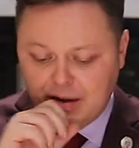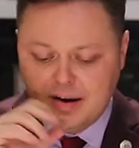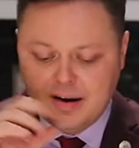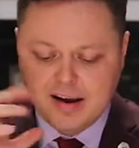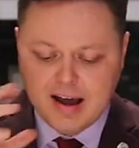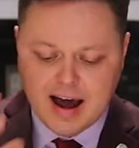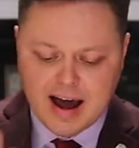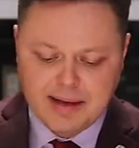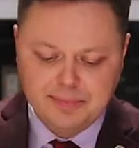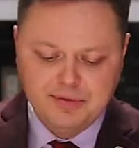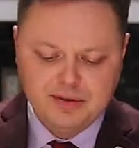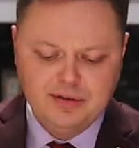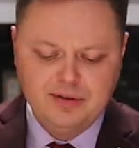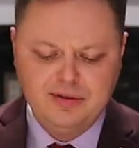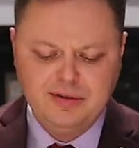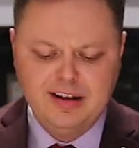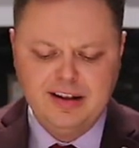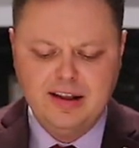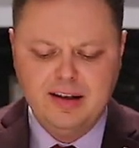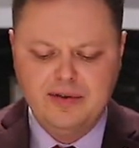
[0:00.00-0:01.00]
I
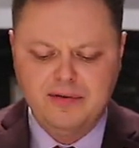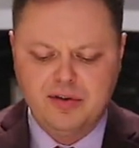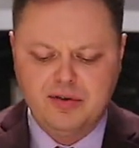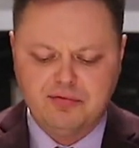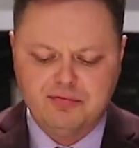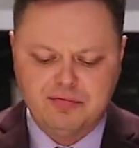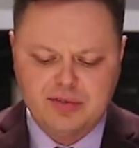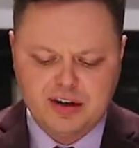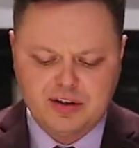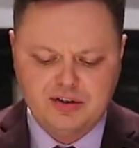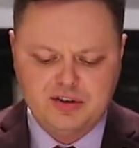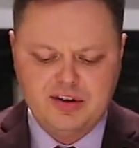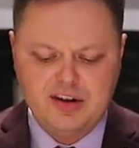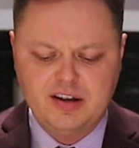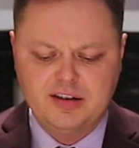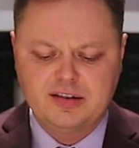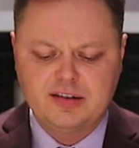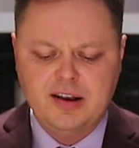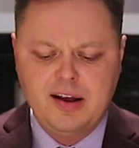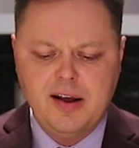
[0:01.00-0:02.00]
absolutely love the
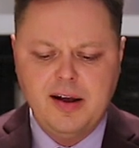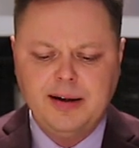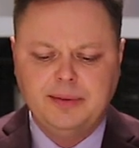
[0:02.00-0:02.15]
richness